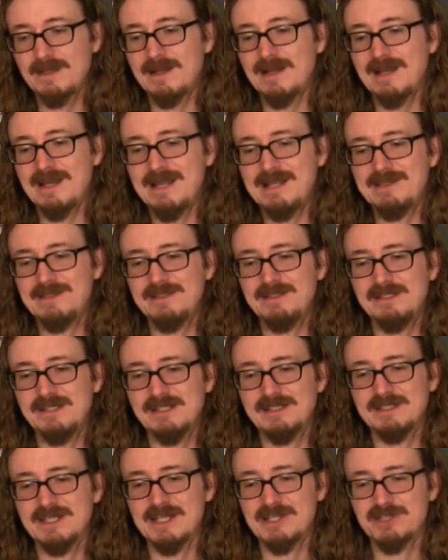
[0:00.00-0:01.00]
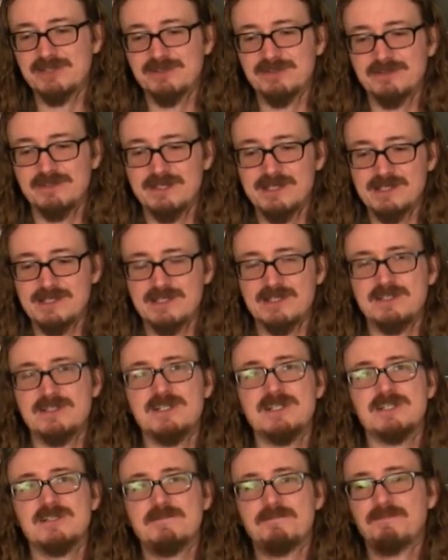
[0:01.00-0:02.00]
I like the uh, texture of this. It's
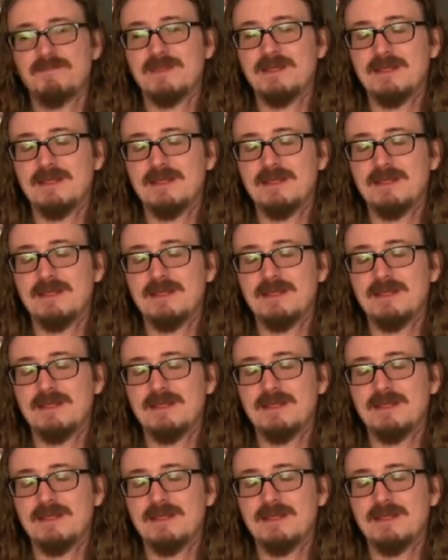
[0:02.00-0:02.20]
just,